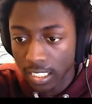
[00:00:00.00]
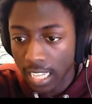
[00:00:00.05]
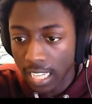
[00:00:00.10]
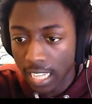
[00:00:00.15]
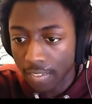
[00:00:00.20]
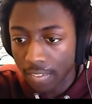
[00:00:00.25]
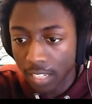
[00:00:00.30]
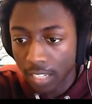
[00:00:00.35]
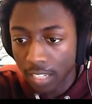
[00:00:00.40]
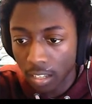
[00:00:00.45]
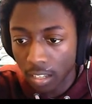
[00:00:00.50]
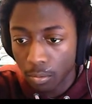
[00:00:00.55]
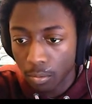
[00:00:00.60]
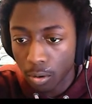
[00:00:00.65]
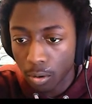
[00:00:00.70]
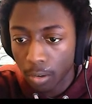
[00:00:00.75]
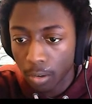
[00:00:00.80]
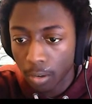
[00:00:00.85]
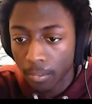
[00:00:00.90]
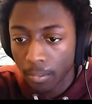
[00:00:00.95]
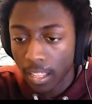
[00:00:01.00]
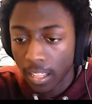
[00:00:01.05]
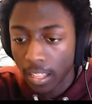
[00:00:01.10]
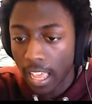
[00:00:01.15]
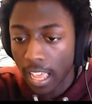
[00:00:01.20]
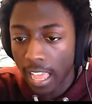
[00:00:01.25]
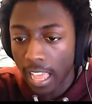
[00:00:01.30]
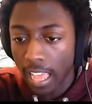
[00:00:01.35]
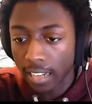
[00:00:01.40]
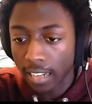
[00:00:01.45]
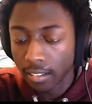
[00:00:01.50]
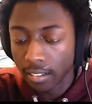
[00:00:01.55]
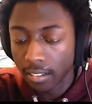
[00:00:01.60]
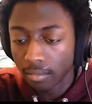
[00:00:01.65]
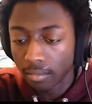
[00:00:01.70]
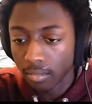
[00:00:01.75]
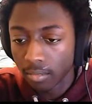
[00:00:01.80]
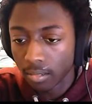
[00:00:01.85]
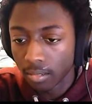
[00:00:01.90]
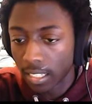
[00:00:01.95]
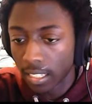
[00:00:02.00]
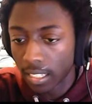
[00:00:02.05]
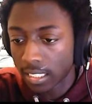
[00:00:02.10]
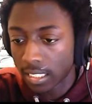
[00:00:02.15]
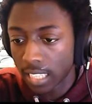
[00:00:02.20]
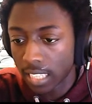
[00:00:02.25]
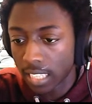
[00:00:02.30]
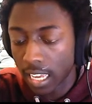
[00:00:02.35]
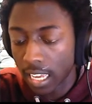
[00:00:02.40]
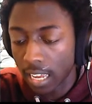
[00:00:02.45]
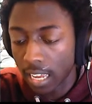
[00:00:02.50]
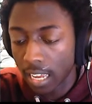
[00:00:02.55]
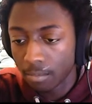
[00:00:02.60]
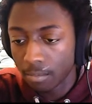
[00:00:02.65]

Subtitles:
have teleport, and let's say